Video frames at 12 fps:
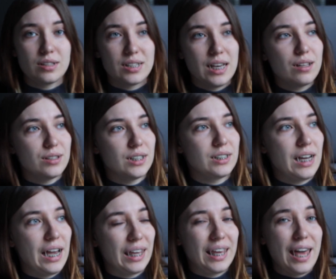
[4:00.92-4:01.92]
said that
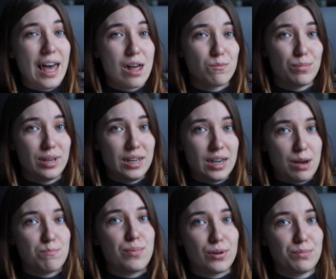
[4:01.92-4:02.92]
I can be
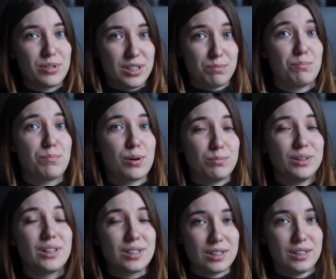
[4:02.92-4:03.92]
a
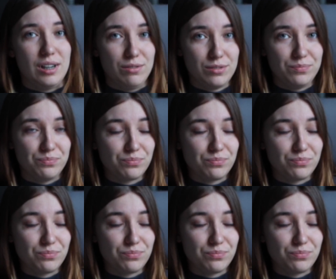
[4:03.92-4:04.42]
permanent staff.